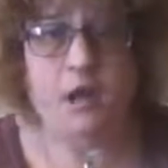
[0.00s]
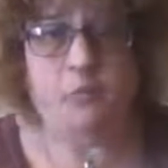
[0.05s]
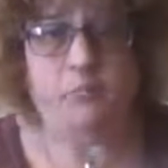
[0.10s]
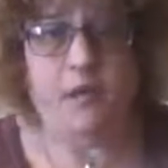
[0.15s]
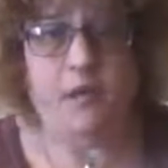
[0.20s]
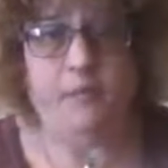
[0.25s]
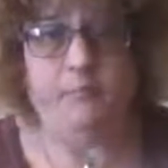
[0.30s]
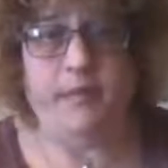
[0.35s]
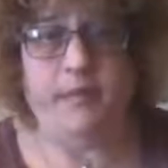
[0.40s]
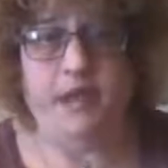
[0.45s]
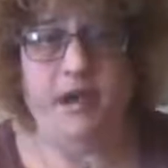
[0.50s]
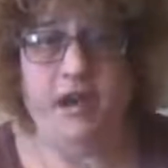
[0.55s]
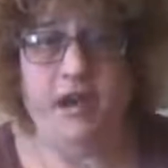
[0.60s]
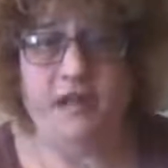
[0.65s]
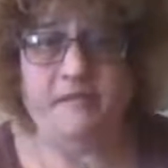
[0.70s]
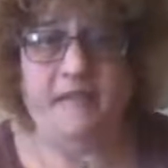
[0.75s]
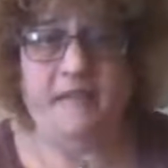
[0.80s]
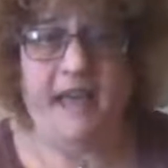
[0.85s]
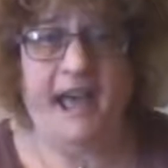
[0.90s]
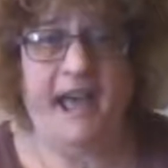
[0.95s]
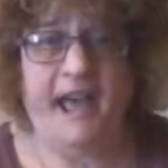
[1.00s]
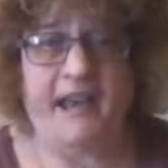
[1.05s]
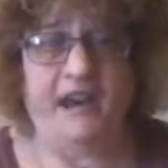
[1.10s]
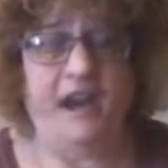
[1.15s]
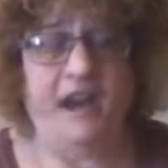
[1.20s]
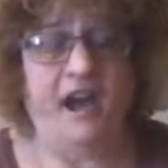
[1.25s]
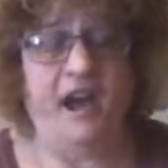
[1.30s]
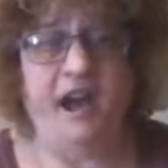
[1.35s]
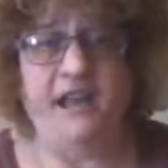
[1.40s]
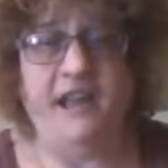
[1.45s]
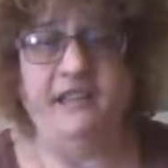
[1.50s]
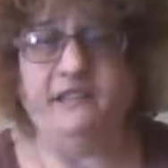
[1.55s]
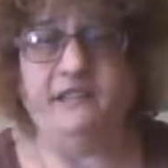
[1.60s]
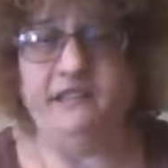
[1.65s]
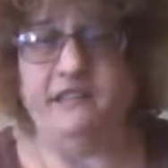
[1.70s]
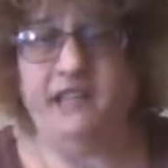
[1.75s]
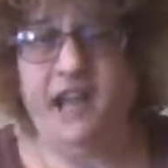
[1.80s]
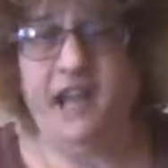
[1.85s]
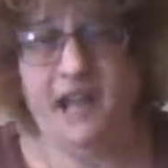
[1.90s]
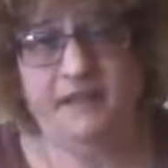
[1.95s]
But beyond that, I
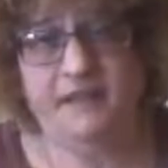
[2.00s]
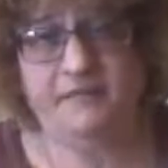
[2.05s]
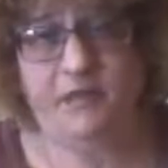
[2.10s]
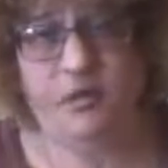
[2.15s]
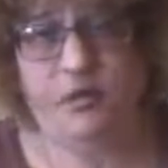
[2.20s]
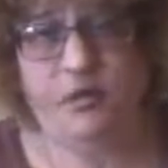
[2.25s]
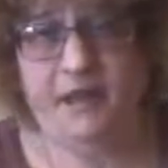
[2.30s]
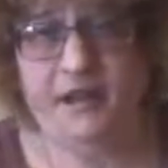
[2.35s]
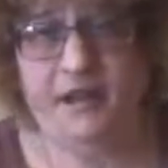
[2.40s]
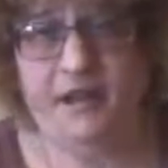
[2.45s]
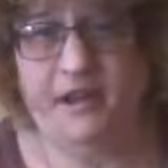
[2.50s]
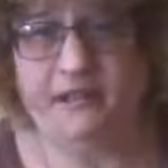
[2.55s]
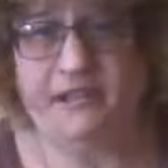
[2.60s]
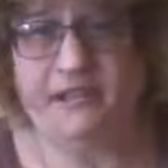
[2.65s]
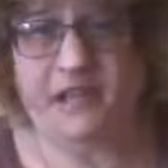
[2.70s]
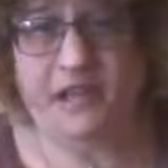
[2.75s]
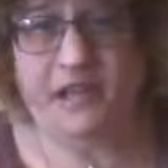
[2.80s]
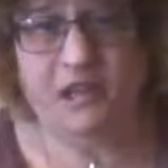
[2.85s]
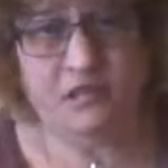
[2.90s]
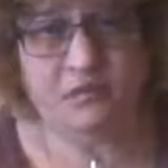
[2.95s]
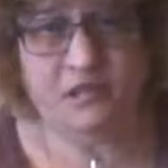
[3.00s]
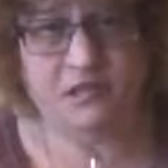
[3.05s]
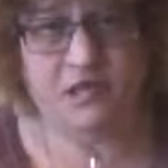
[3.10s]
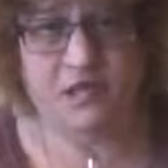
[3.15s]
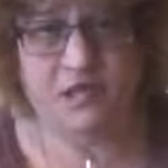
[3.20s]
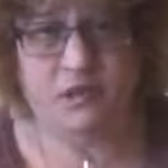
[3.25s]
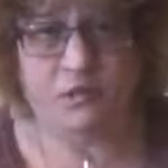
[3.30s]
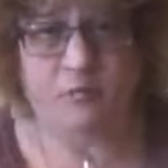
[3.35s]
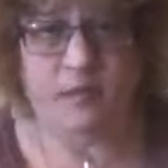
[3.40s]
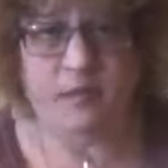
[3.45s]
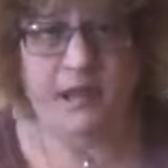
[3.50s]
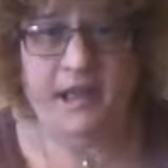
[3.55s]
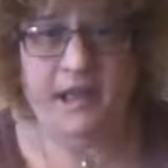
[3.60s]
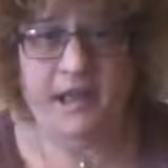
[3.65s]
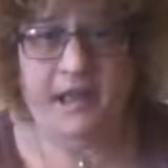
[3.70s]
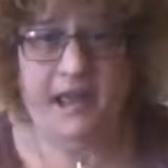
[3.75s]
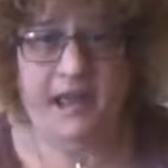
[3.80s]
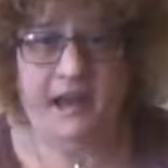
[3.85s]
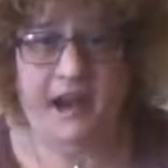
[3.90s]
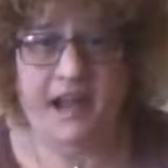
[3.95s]
love going on YouTube,
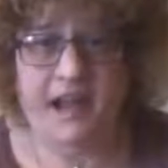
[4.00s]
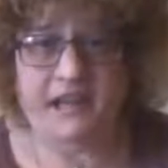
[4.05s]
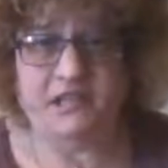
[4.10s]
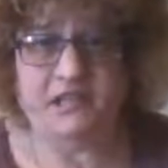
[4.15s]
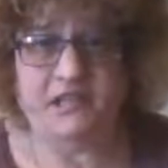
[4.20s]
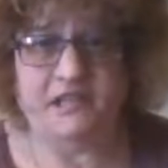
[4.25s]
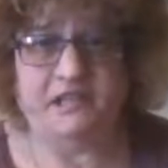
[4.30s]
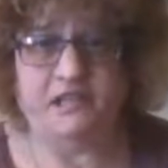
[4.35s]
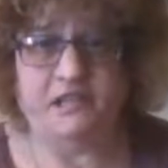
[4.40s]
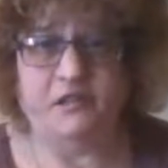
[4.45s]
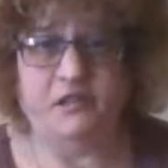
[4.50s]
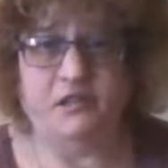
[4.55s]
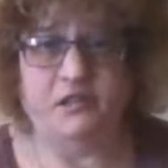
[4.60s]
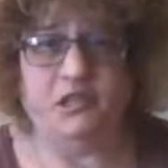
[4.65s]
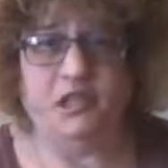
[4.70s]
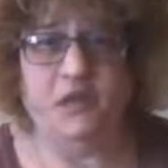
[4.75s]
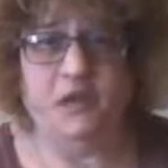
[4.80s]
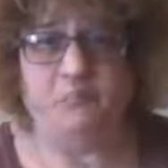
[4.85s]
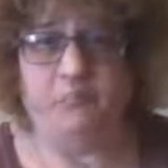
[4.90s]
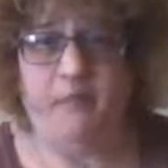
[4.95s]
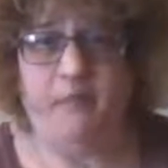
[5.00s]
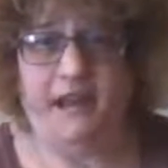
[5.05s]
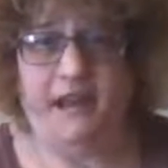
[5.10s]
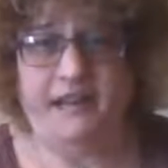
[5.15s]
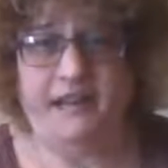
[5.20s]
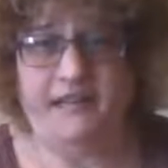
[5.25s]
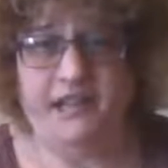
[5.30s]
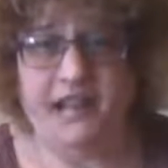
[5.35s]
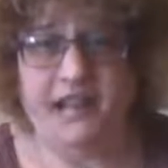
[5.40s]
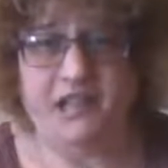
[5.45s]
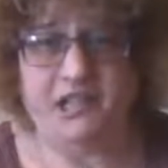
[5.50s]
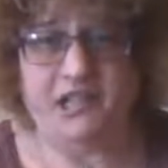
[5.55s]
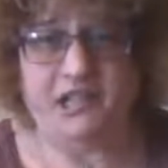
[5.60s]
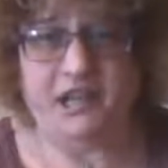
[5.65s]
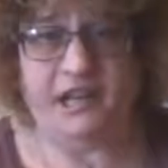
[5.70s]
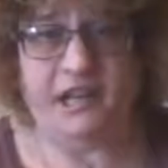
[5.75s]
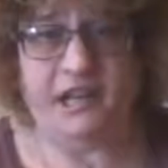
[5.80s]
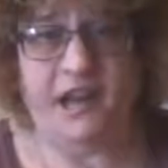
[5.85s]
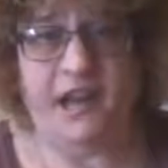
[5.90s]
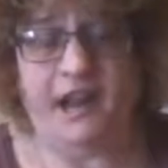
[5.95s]
and I just search up
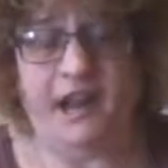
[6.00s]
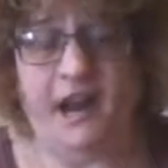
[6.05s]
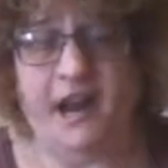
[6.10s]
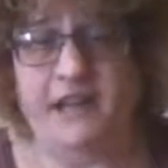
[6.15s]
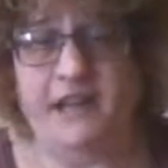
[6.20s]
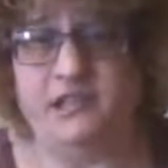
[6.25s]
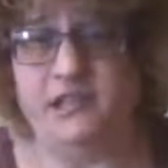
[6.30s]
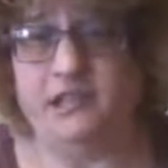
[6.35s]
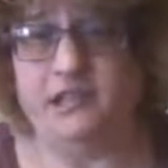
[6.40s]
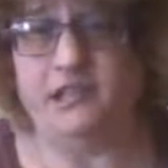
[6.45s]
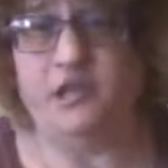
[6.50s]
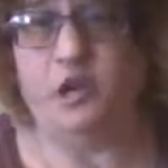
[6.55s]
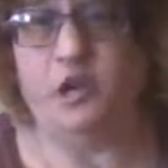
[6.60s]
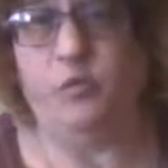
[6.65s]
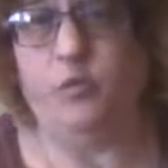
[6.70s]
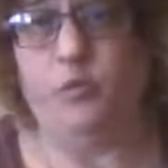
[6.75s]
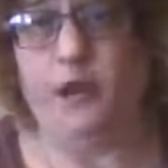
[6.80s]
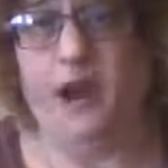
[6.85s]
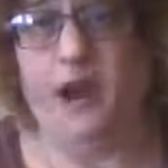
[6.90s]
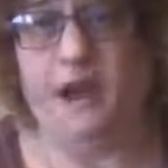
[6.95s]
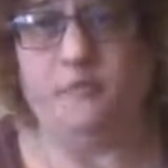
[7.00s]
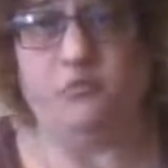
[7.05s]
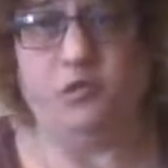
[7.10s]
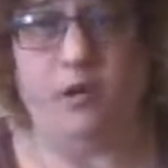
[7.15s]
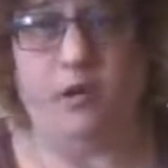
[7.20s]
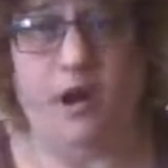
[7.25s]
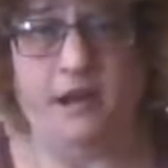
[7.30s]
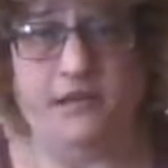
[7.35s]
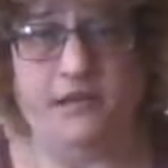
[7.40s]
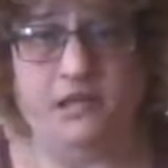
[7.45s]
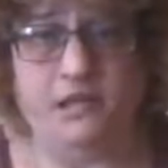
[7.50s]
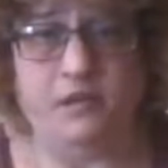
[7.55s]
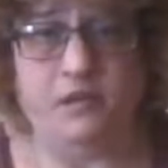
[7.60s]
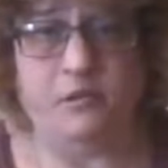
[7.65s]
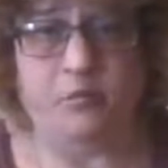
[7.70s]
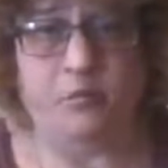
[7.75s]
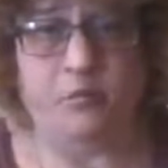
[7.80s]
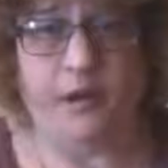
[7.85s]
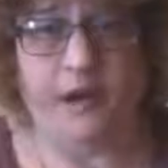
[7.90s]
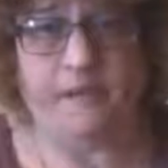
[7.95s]
meditation, and I just know what I'm drawn
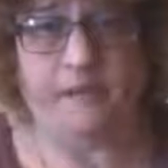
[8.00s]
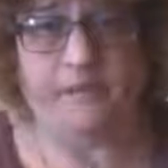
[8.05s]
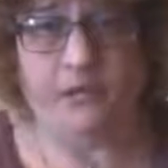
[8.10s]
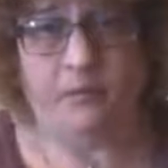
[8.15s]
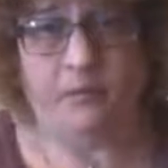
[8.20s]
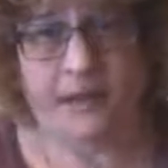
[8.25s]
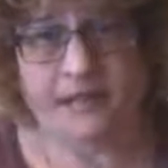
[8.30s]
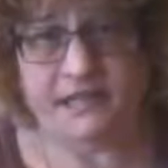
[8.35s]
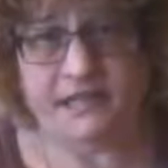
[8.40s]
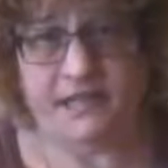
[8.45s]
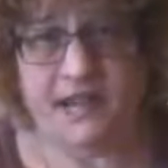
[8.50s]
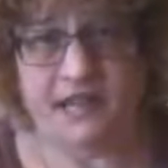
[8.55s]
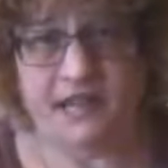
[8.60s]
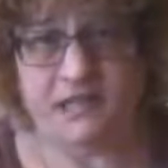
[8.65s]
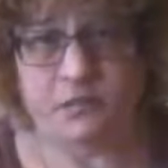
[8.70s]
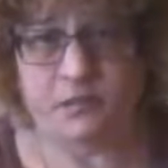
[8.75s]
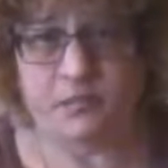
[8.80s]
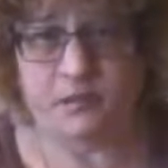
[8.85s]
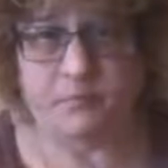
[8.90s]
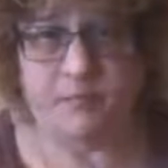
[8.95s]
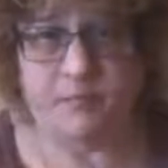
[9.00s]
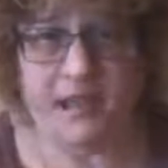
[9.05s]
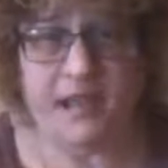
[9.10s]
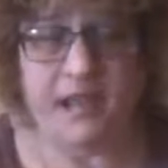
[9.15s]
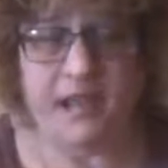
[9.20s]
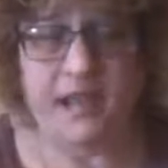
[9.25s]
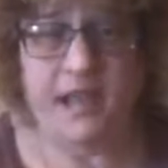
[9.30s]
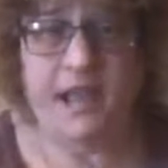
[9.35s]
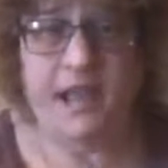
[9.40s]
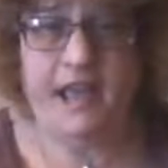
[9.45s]
to and whatever resonates with me.